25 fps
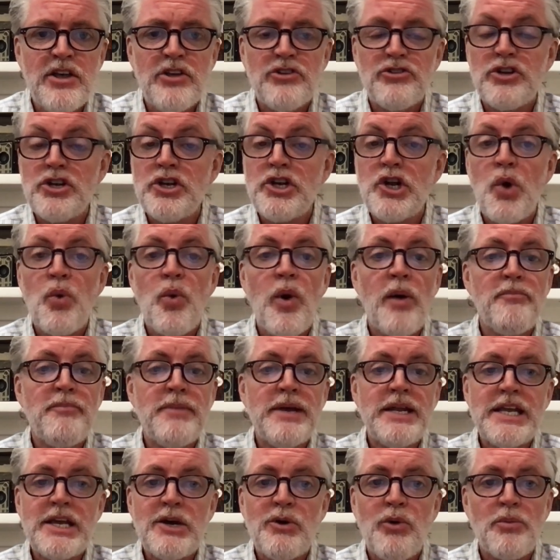so you know what
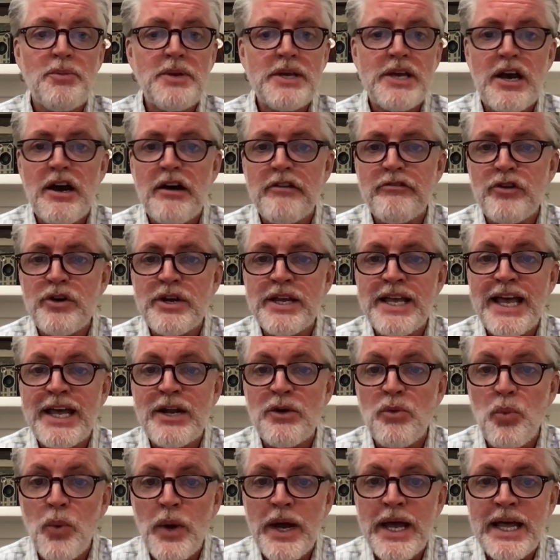media we'll be covering
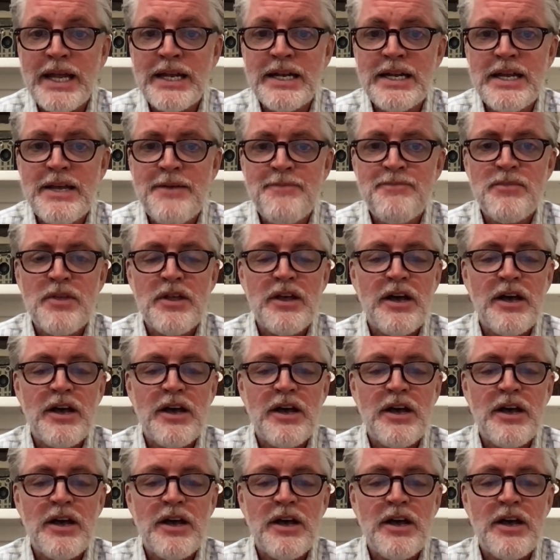and when.